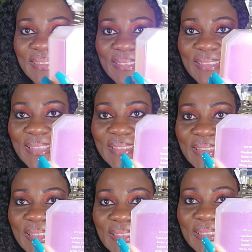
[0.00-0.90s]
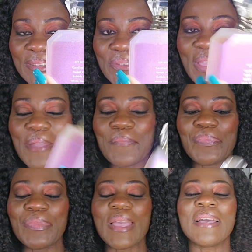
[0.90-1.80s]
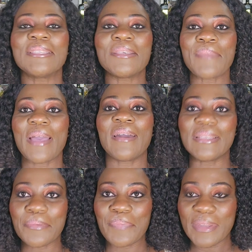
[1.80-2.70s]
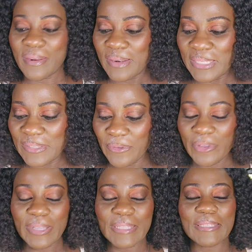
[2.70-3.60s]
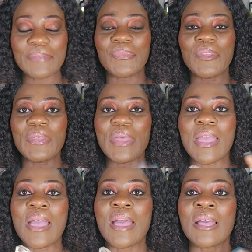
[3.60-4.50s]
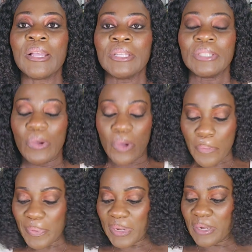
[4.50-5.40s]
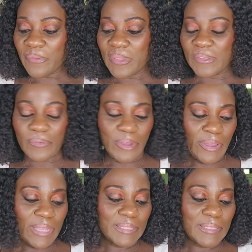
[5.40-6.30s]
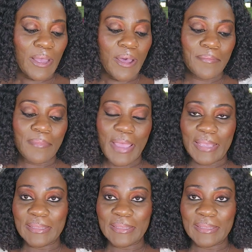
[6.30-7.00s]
That's a dent. Okay, so my honest opinion on this fragrance: the opening of this fragrance on my